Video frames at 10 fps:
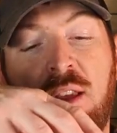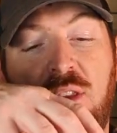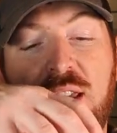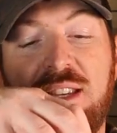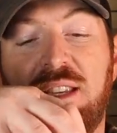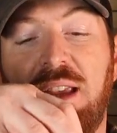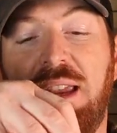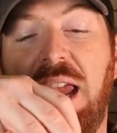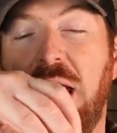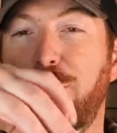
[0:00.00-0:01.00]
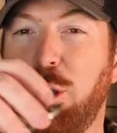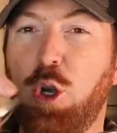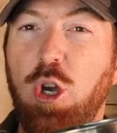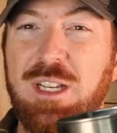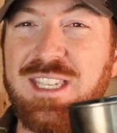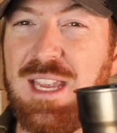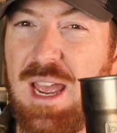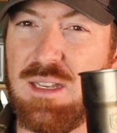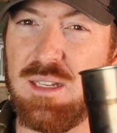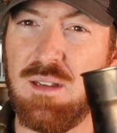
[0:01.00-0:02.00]
This camp cook
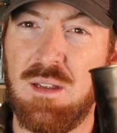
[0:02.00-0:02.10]
set,